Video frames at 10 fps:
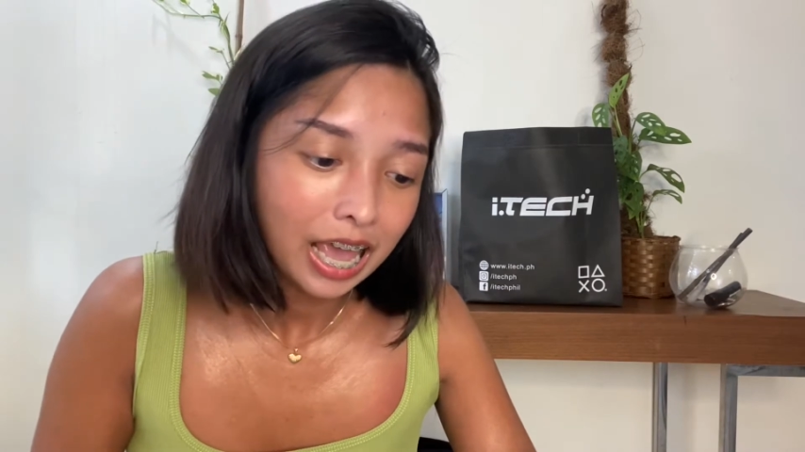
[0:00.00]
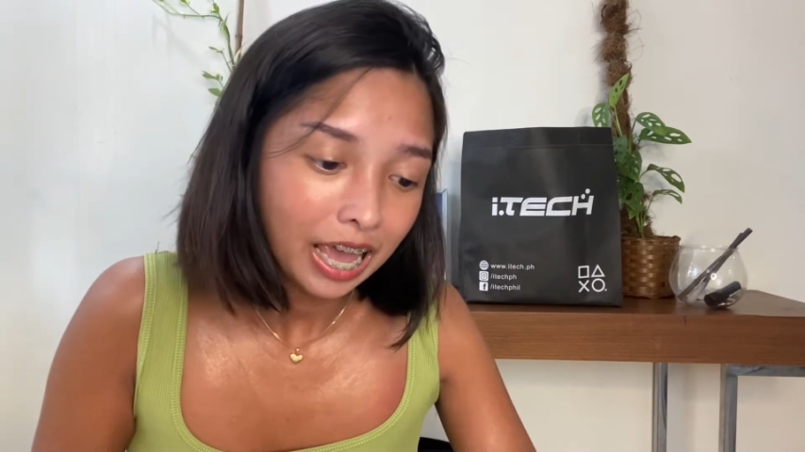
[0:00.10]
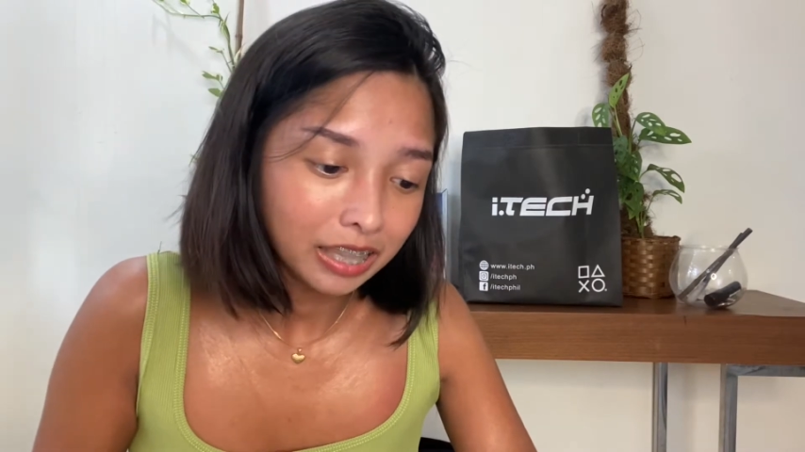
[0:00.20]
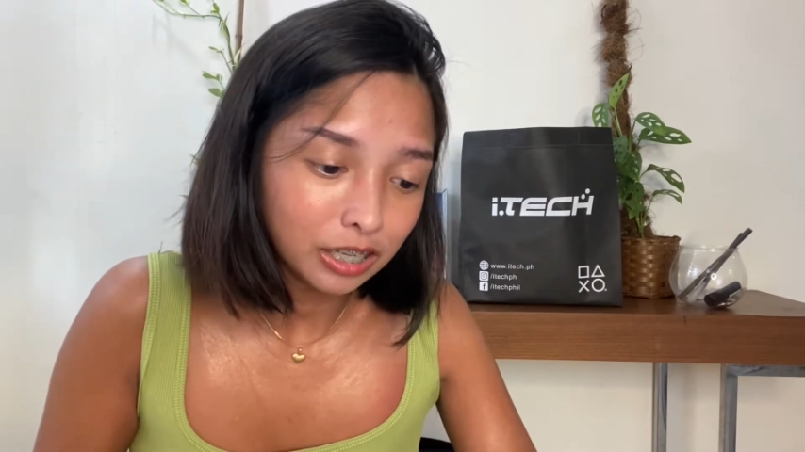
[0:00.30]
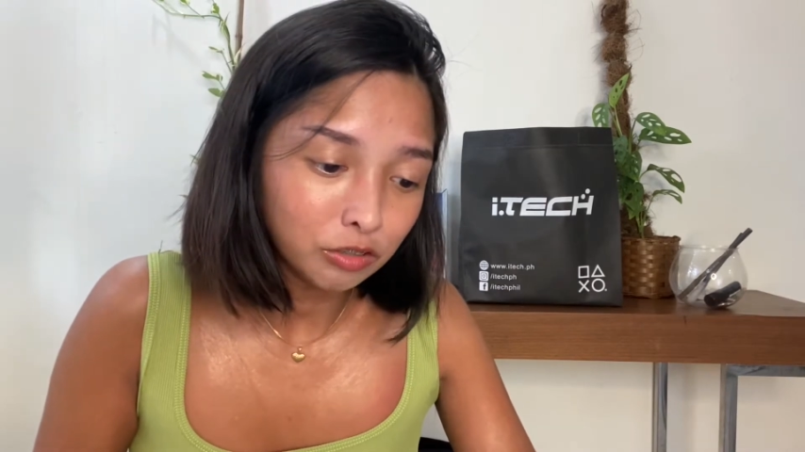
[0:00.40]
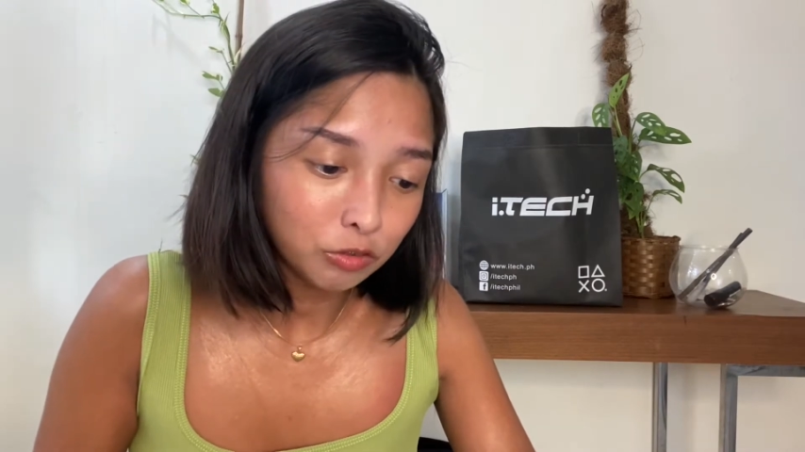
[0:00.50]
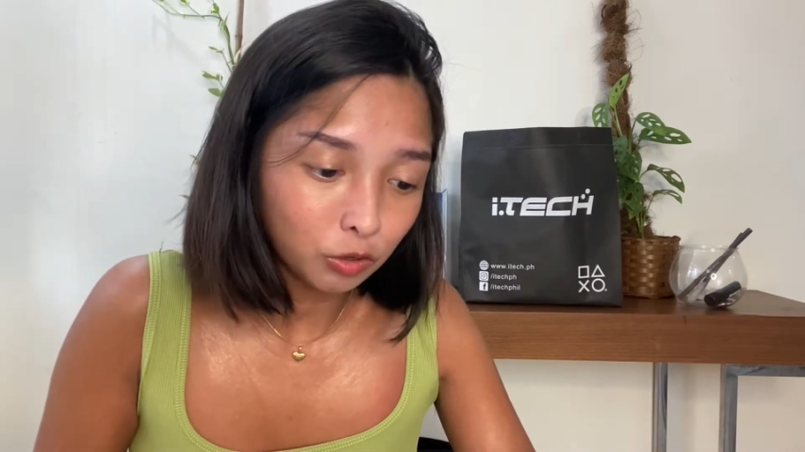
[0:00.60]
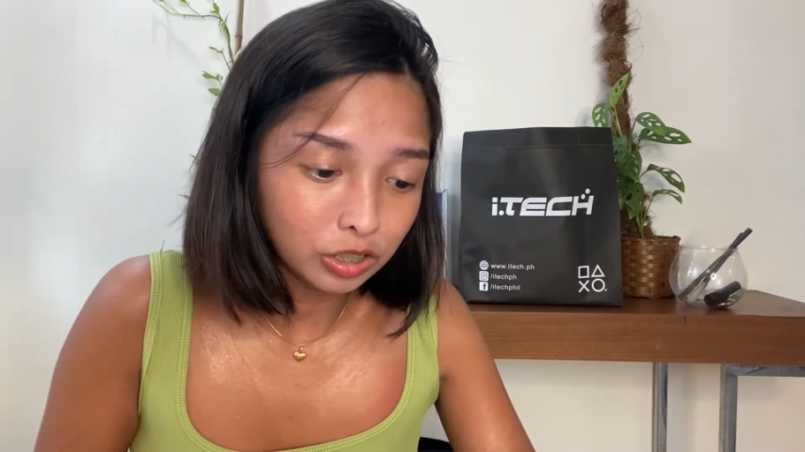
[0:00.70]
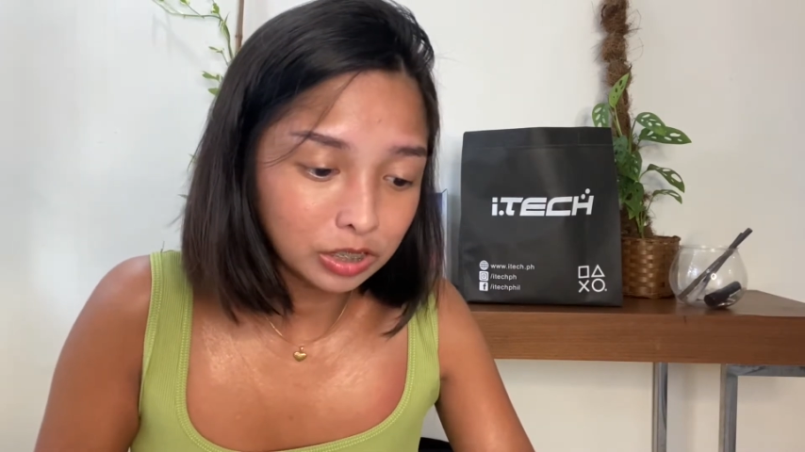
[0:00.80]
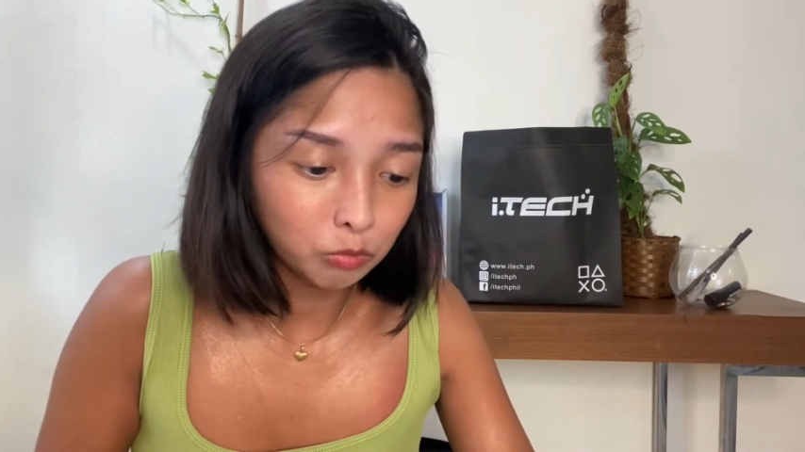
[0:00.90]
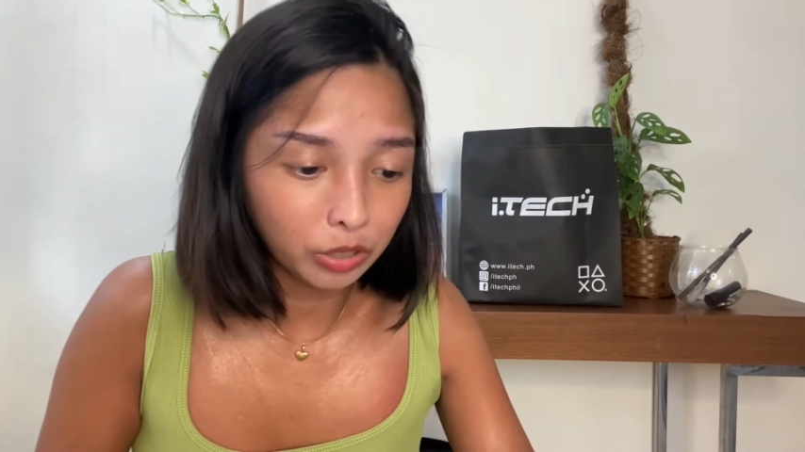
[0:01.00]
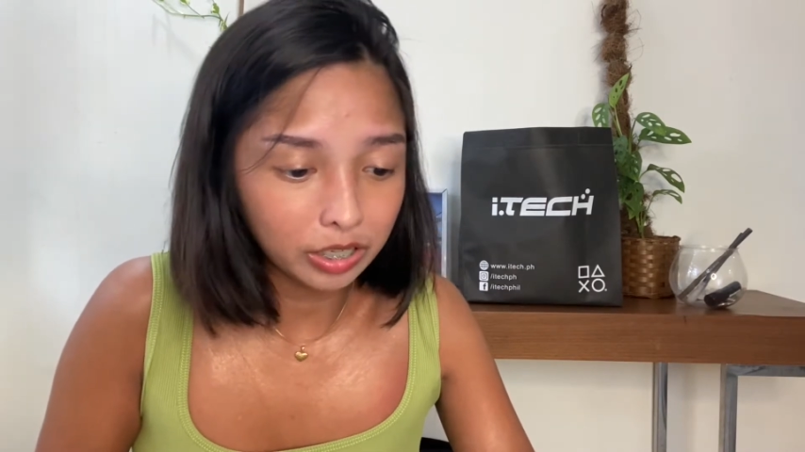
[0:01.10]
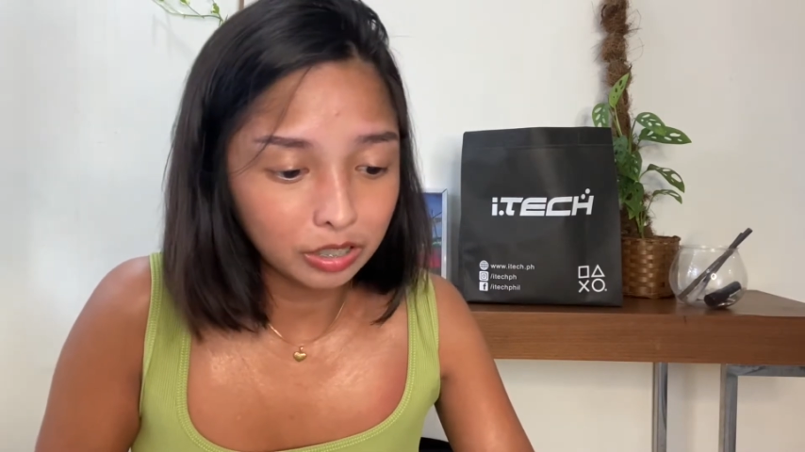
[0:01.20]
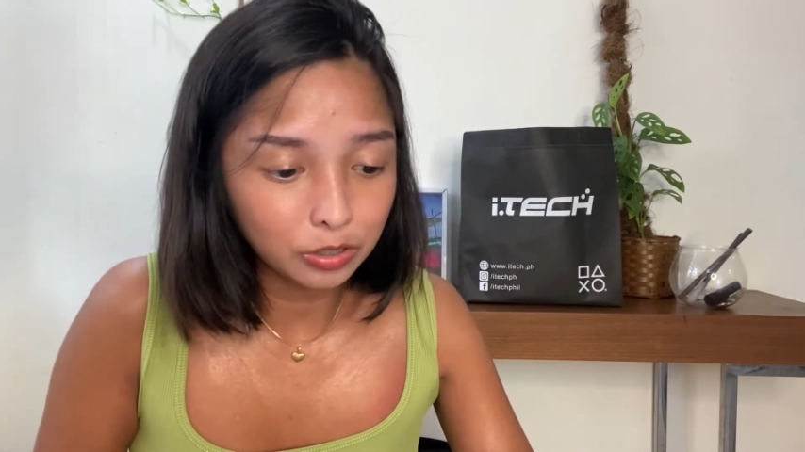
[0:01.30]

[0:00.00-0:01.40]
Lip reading: and then of course when